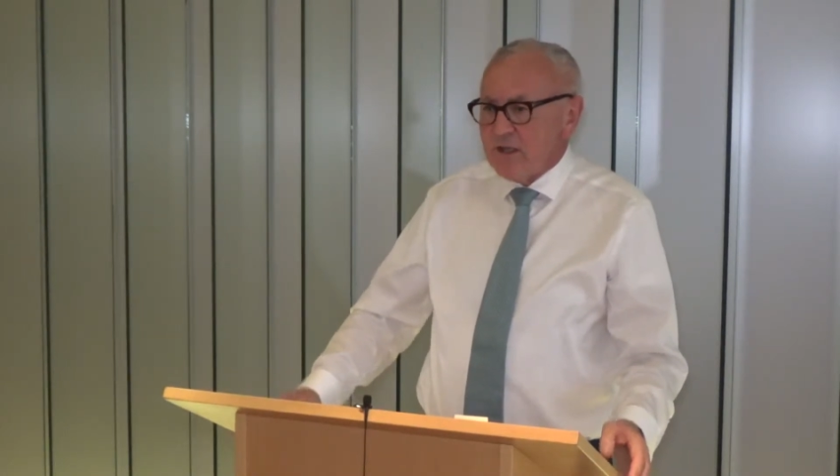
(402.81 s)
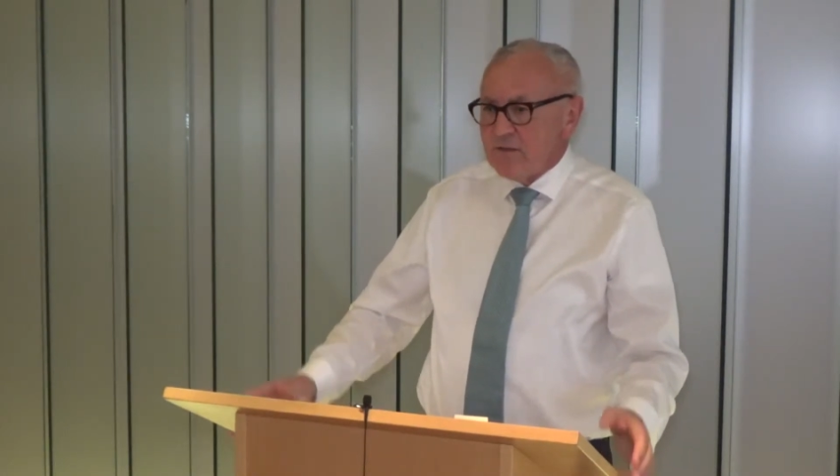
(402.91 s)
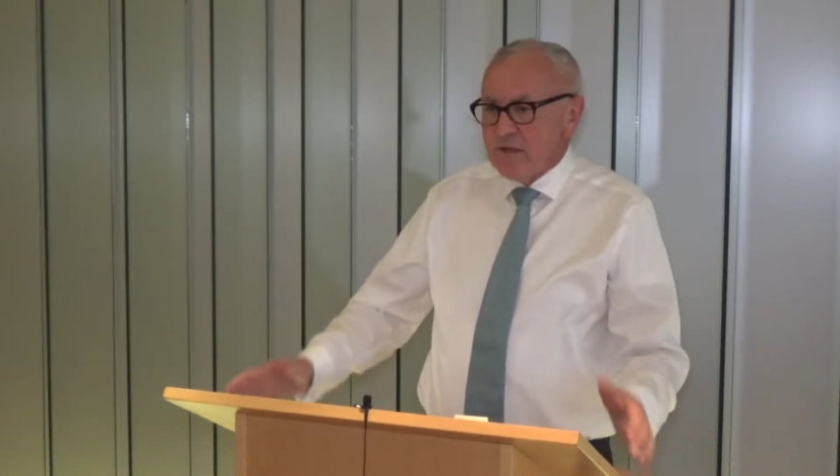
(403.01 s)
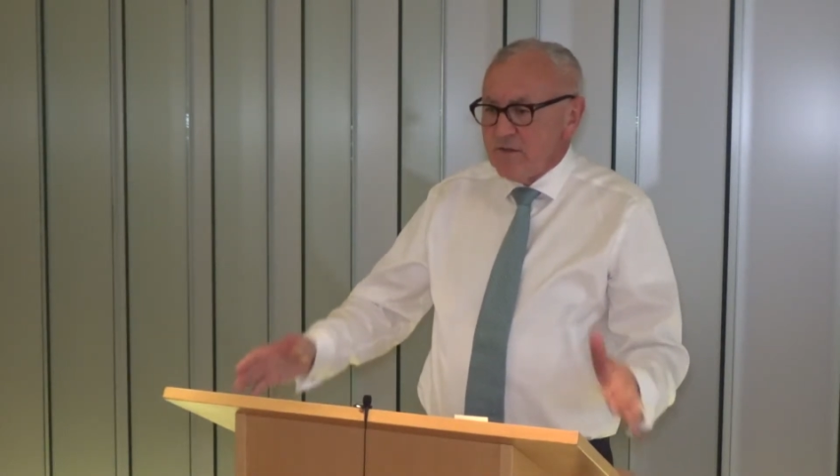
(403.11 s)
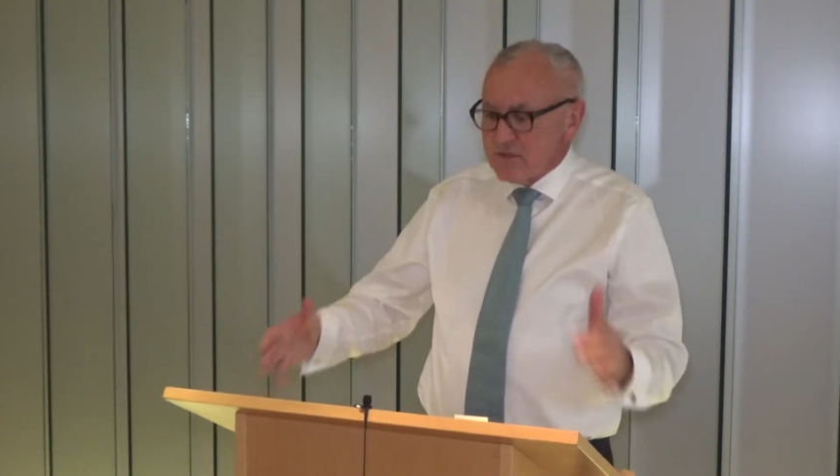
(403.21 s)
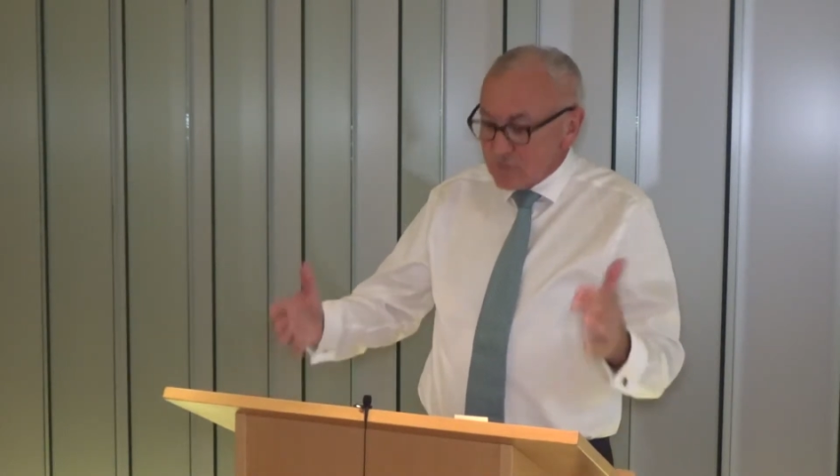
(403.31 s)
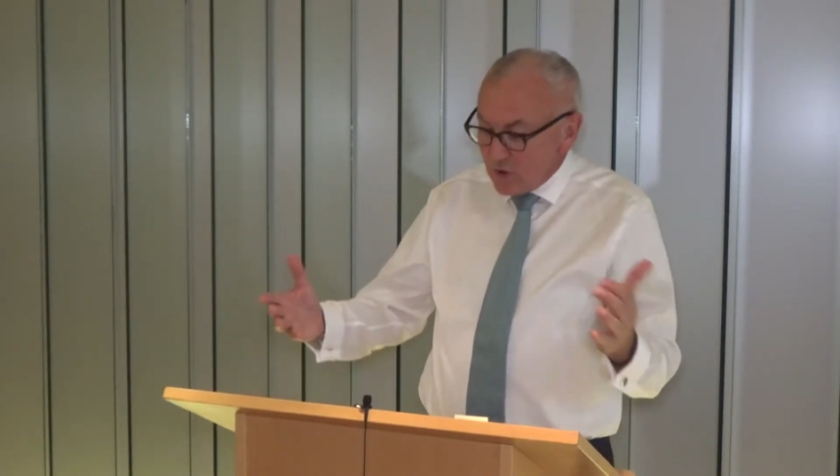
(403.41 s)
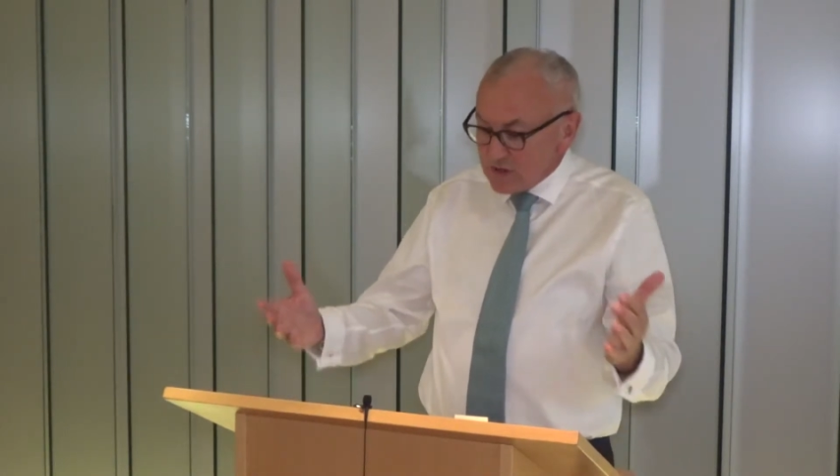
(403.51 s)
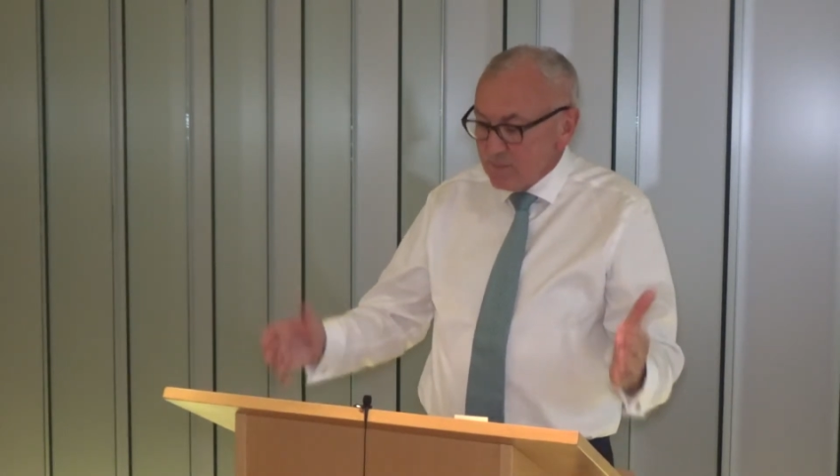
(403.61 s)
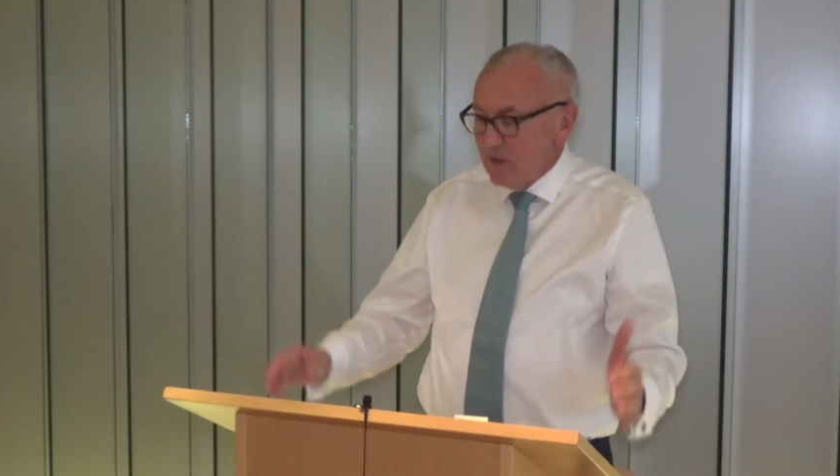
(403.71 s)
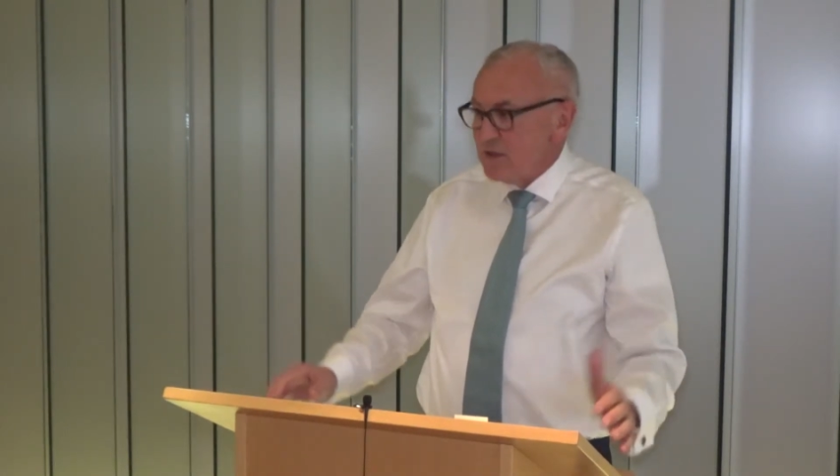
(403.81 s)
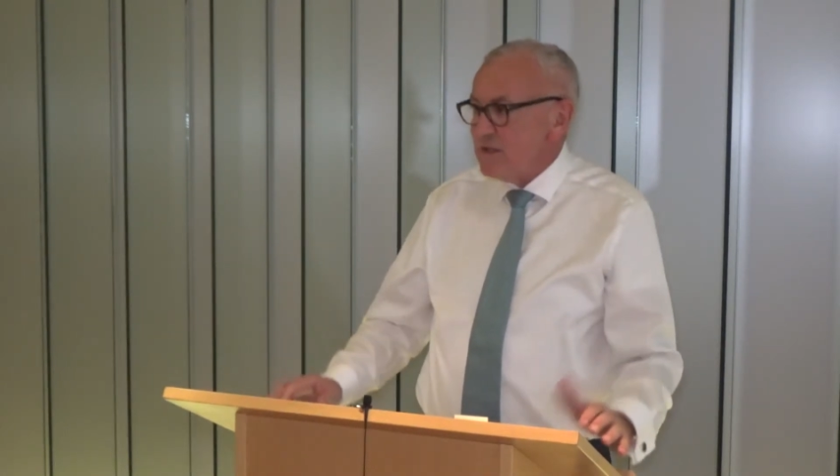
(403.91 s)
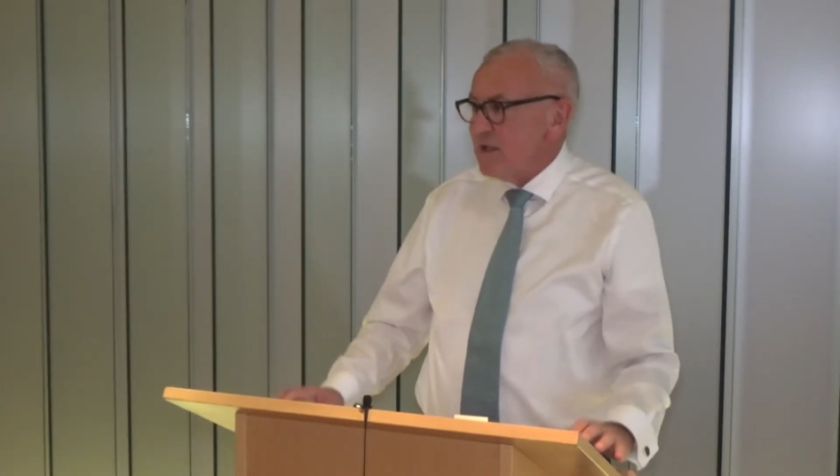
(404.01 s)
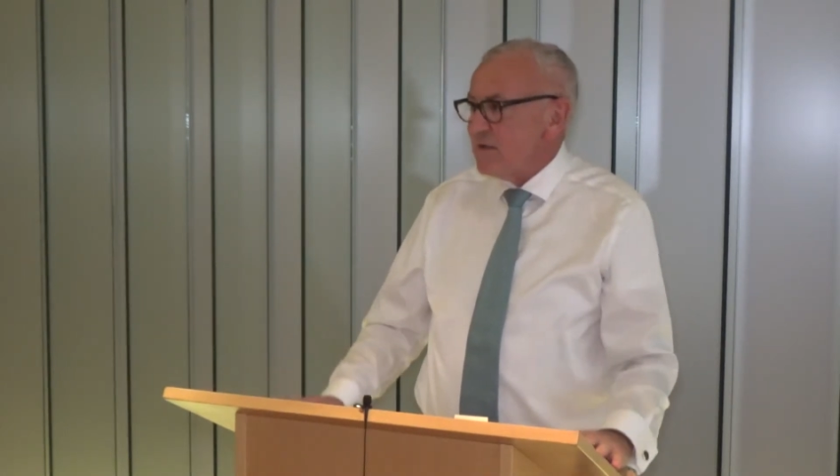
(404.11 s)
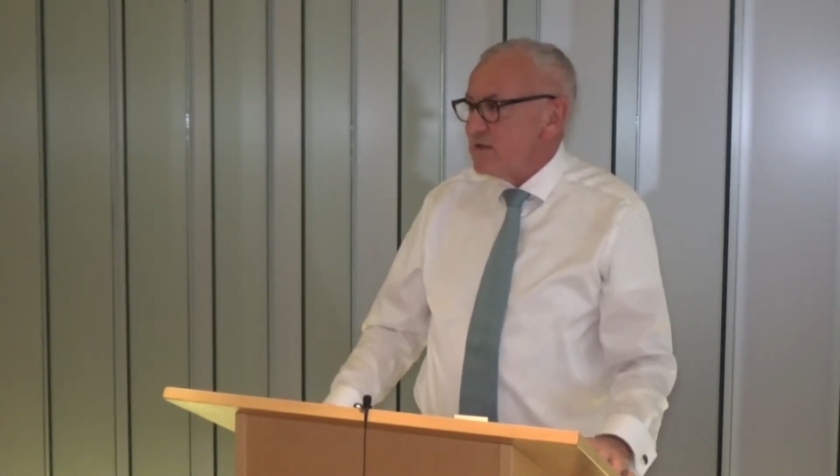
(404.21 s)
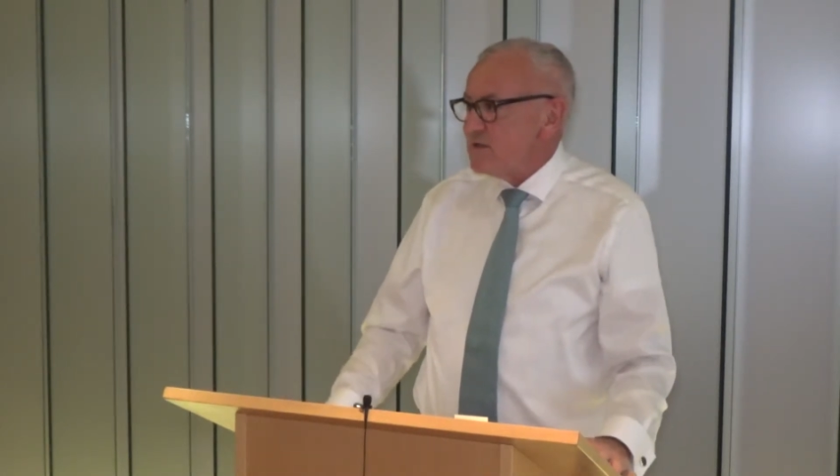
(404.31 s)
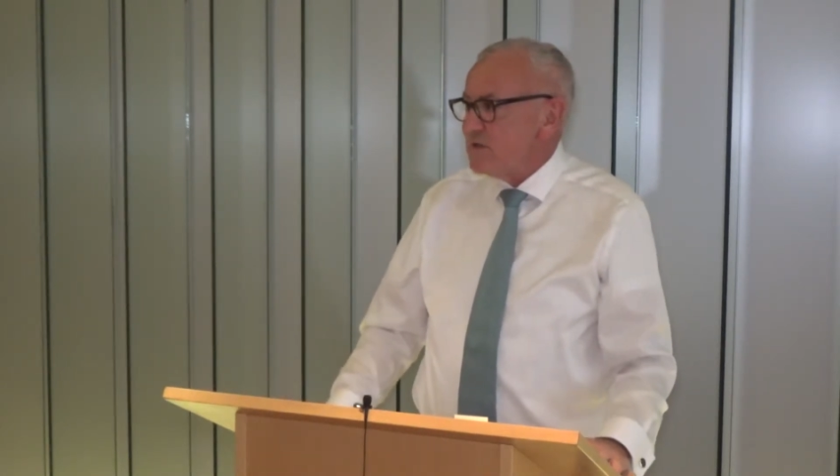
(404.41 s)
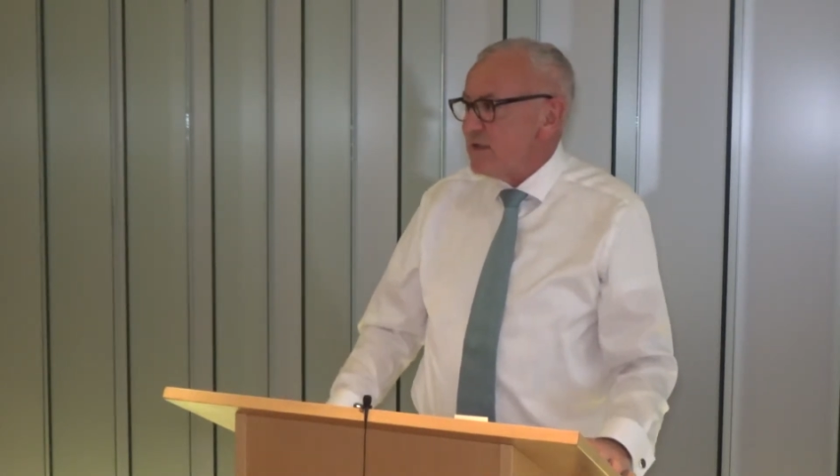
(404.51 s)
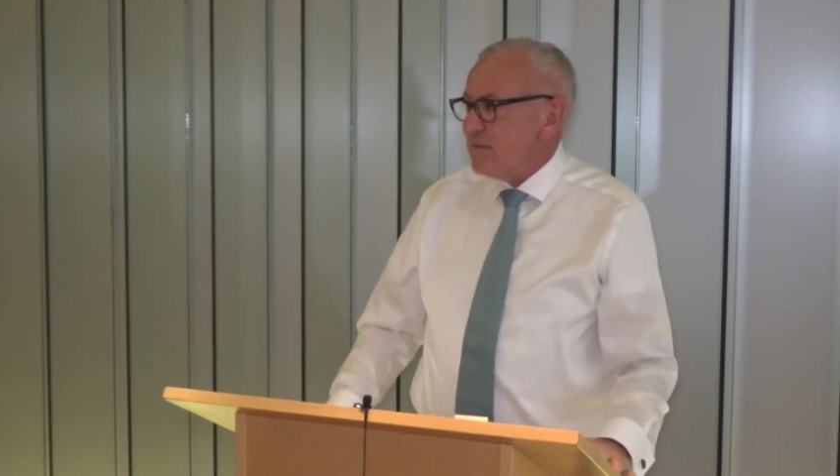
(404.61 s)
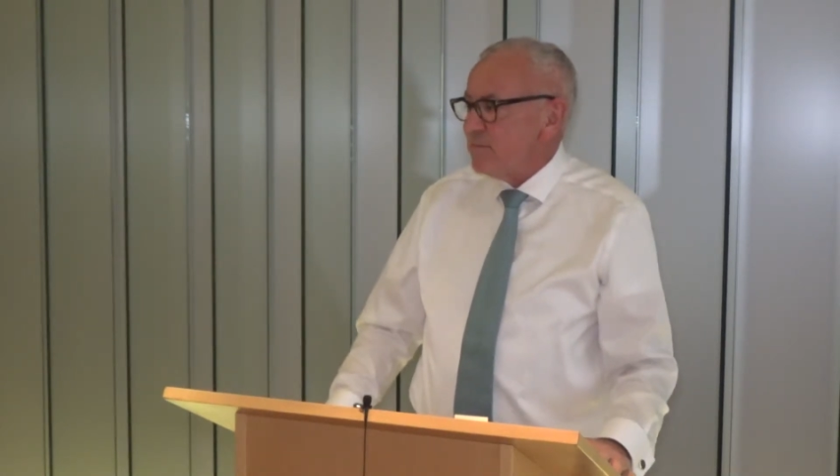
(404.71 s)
and this is why I did at this